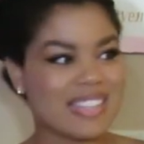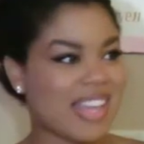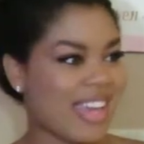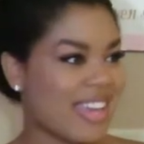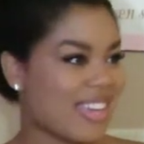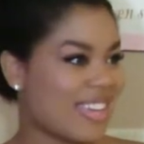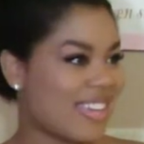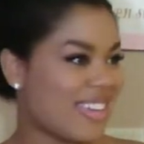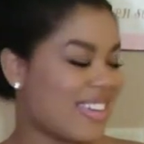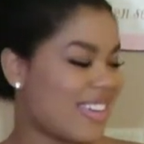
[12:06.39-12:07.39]
Like,
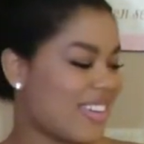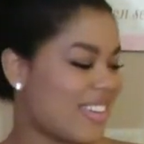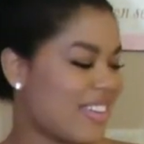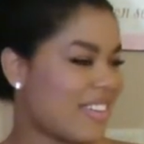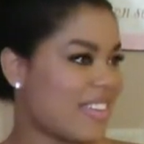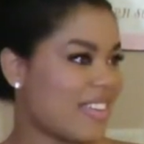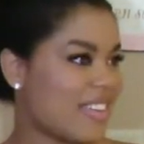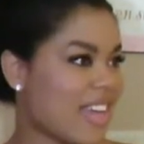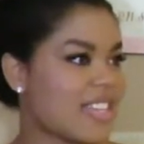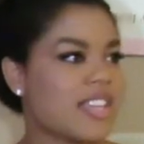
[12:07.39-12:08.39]

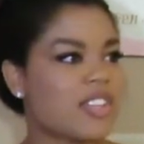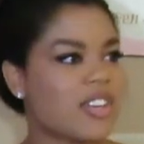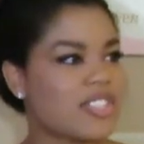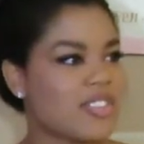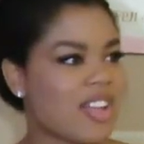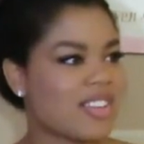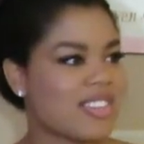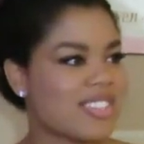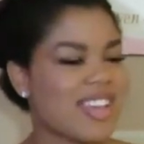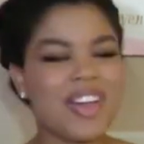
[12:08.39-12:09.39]
I said
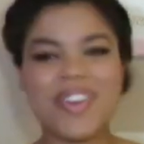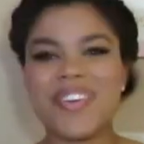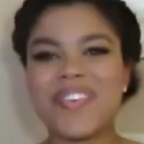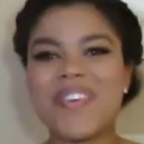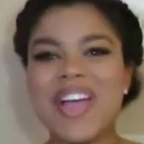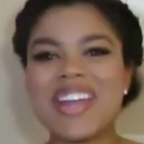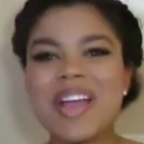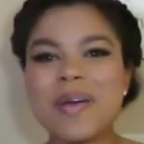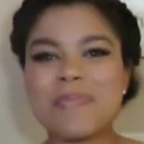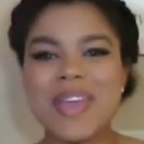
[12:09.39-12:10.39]
$32. Oh, why
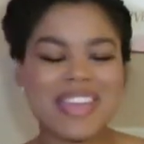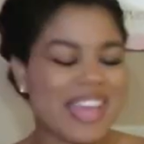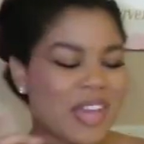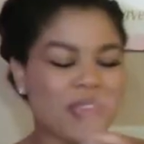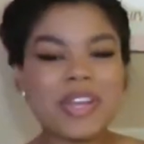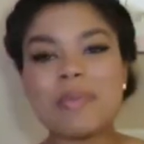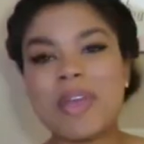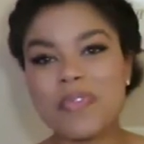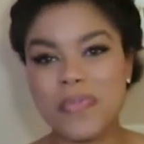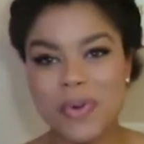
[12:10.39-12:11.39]
not pay, like, if you're gonna
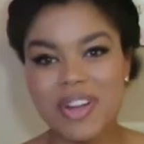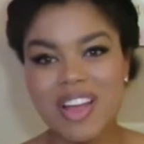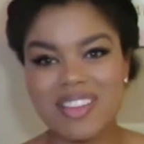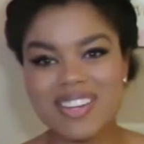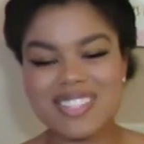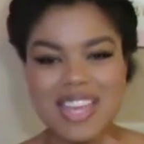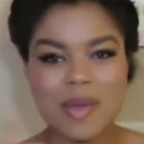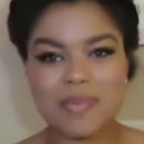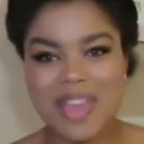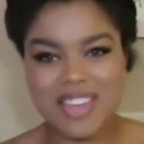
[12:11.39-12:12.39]
pay $4,
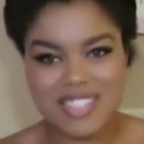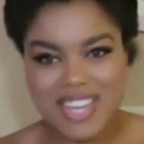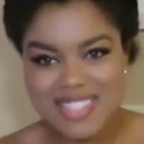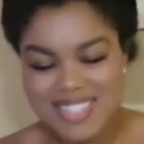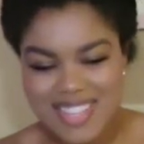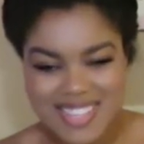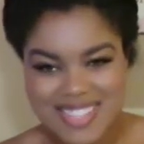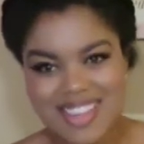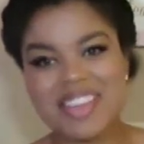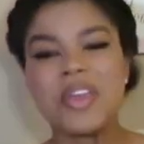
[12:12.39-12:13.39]
I'm hashtag
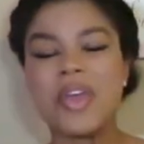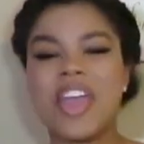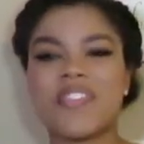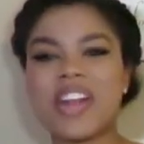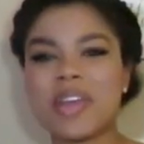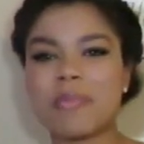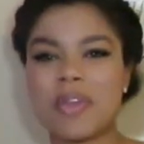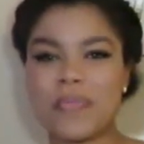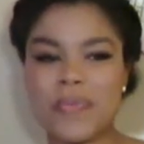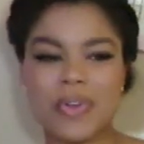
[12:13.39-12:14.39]
dyslexia. If you're not gonna
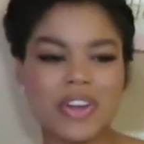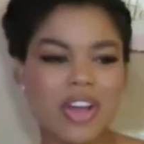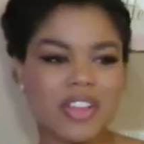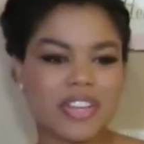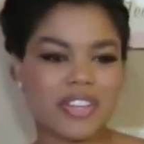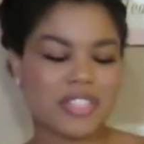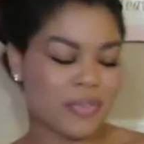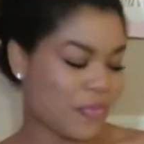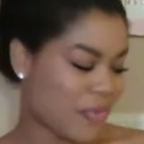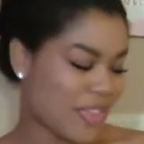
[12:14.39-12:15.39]
pay $4
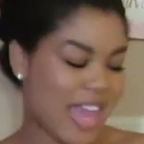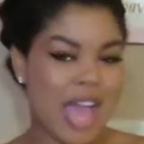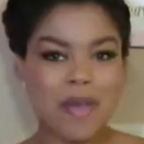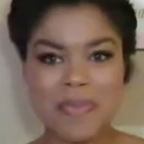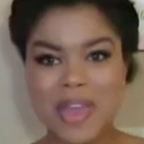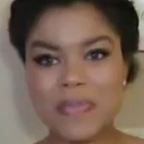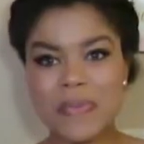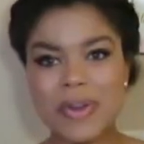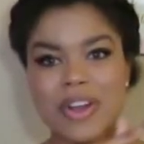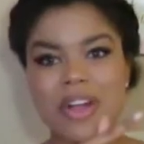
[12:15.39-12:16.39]
for that, pay
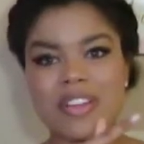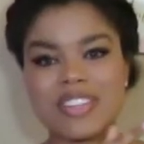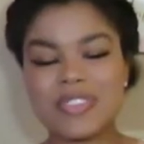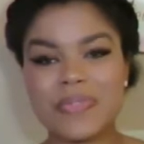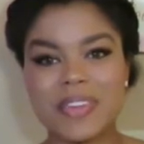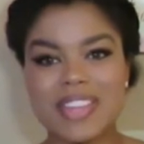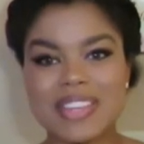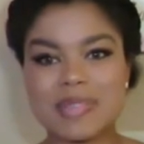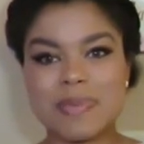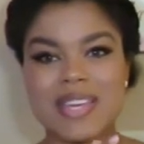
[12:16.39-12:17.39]
$4 for
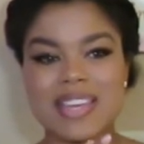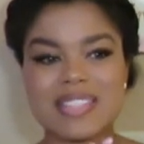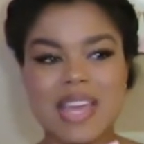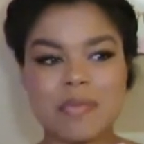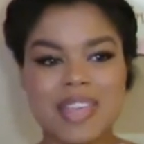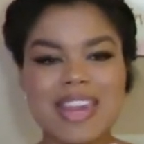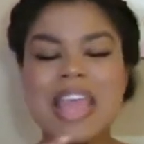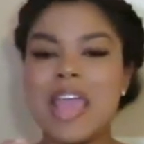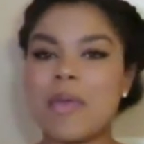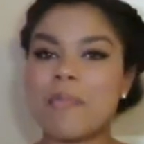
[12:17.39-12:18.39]
this, because I mean,
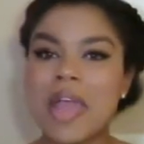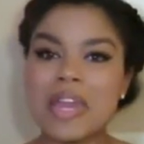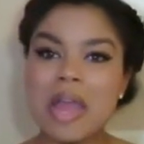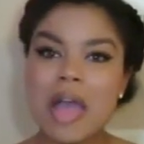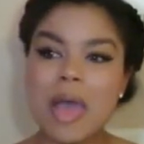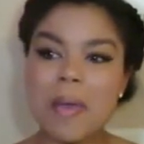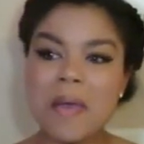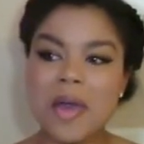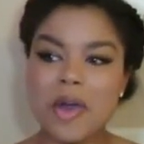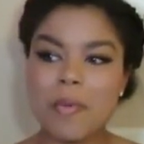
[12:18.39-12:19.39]
it might
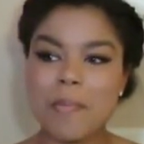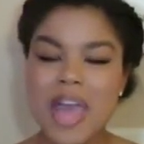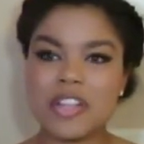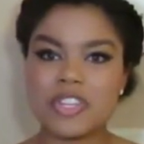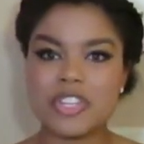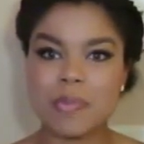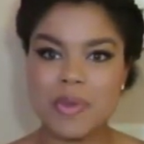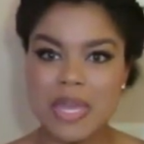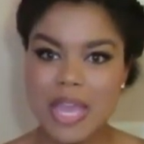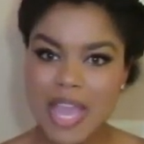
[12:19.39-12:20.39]
not help balance your
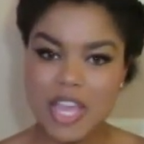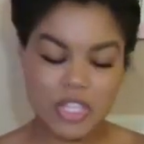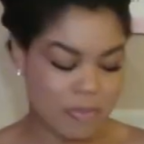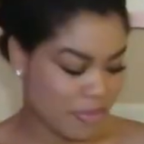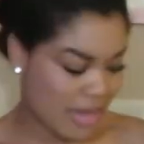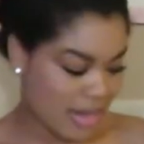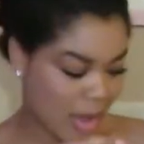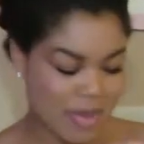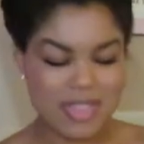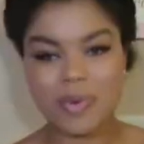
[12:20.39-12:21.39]
pH,
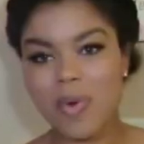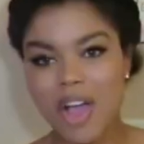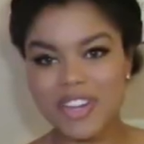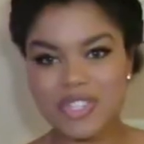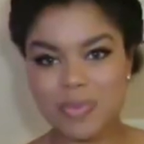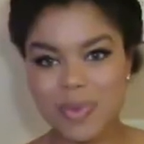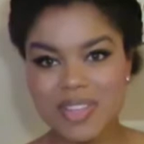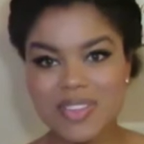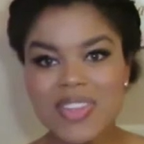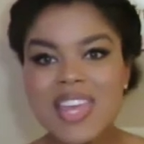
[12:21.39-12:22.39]
but I mean, the wash
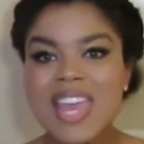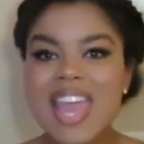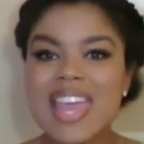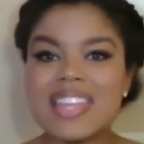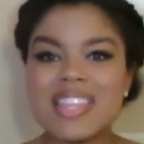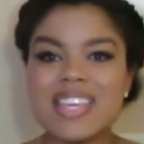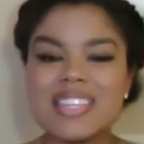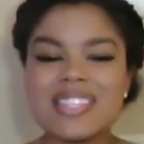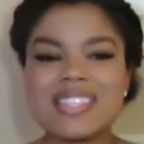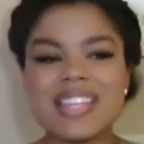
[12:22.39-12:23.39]
will. And
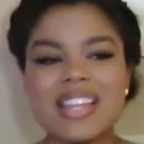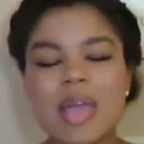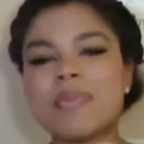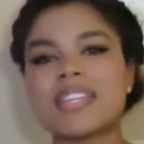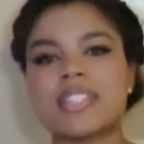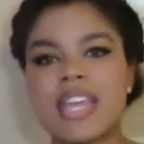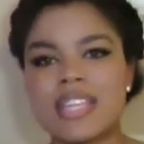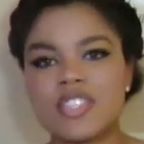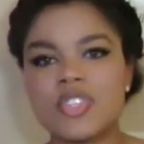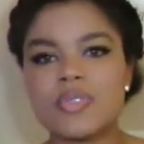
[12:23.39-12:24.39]
this, I'm not
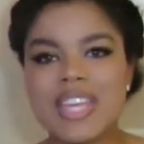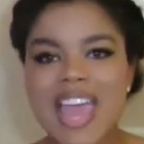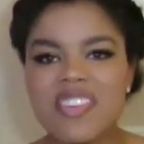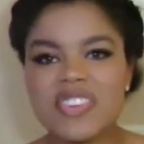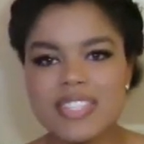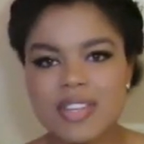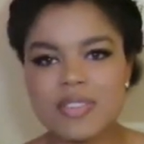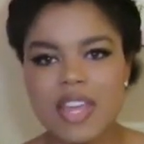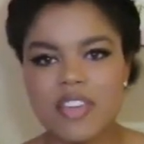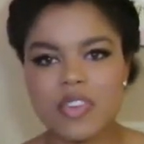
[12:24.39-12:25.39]
saying this, use it every
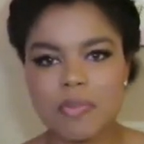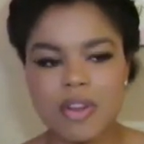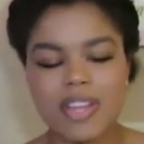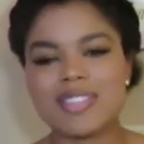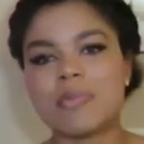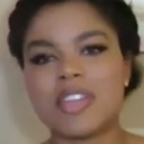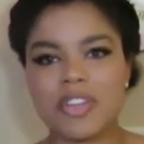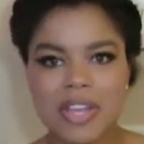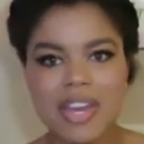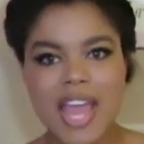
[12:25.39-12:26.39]
single day of your period, because I mean,
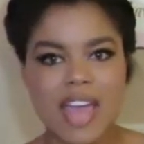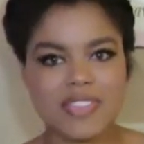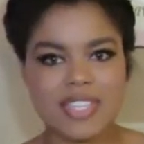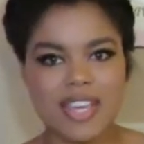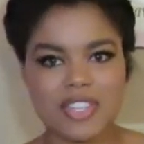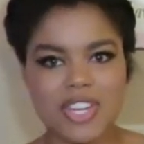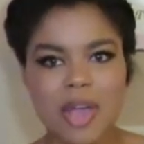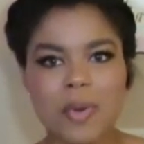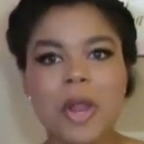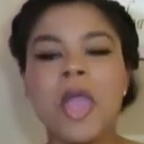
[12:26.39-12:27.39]
you're gonna have to take a
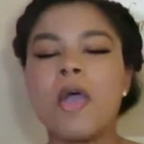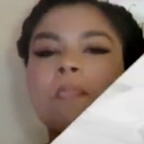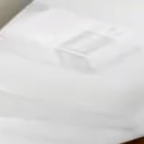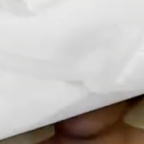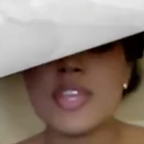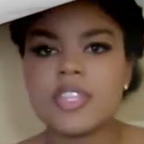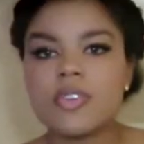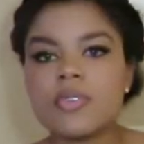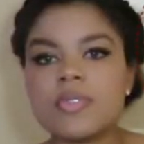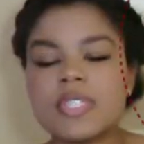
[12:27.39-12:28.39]
shower. Put
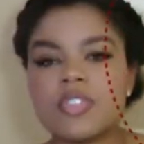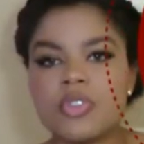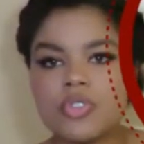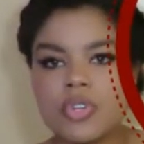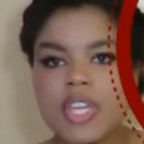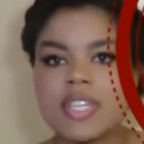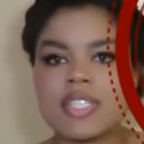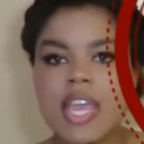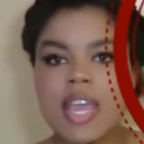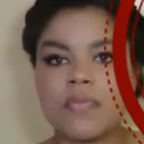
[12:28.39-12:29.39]
those
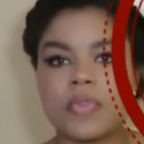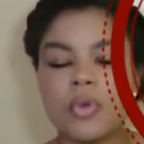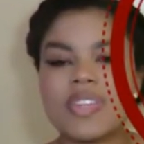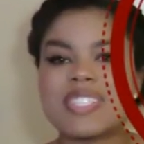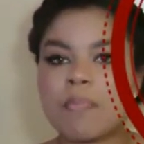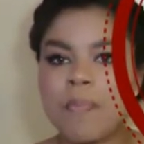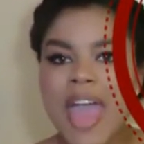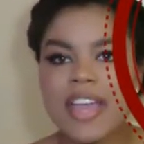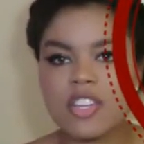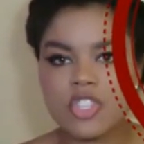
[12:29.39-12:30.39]
nutrients and fluids
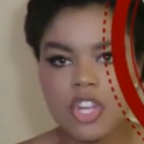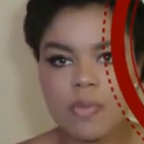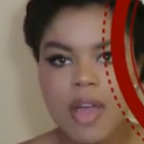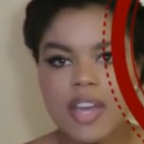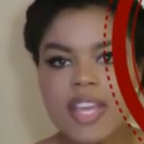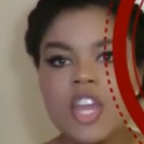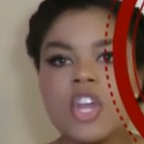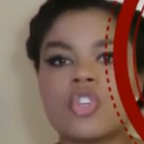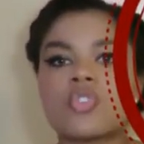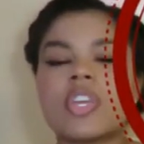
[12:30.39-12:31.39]
back into your body.
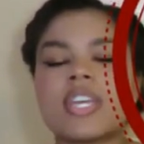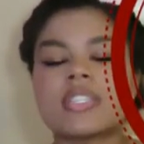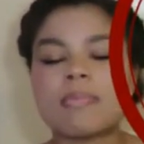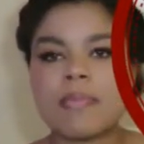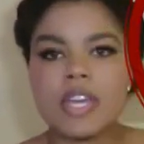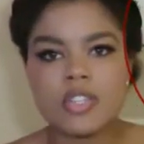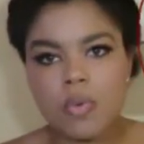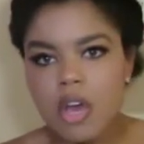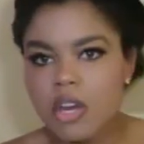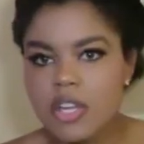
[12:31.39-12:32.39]
Drink as much
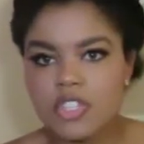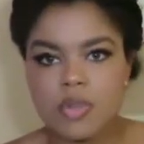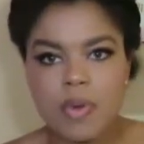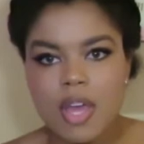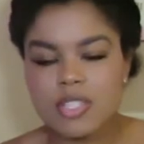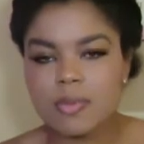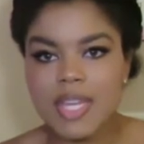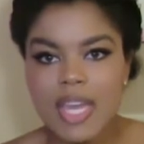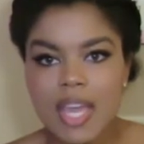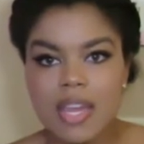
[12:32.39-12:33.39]
water as you
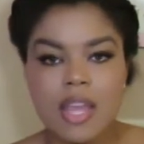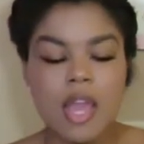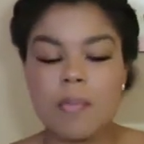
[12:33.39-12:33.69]
possibly can.